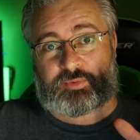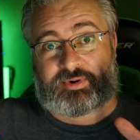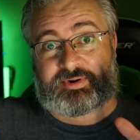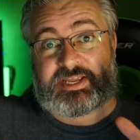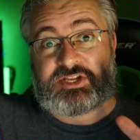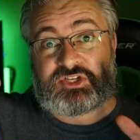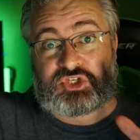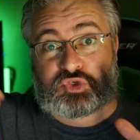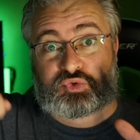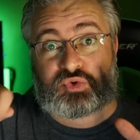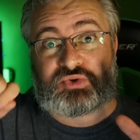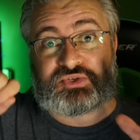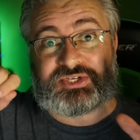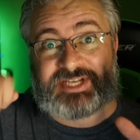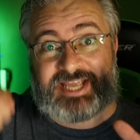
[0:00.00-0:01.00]
where he
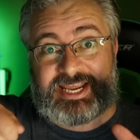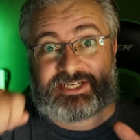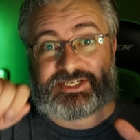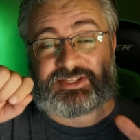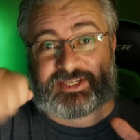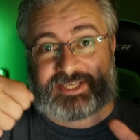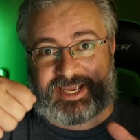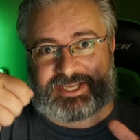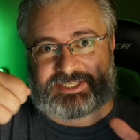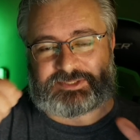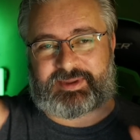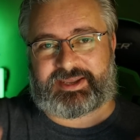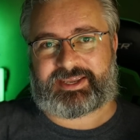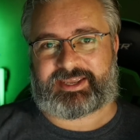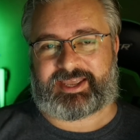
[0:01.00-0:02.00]
screws it into the case,
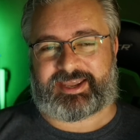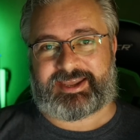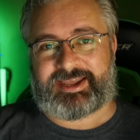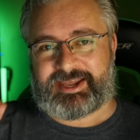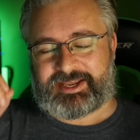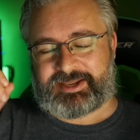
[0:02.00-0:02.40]
making a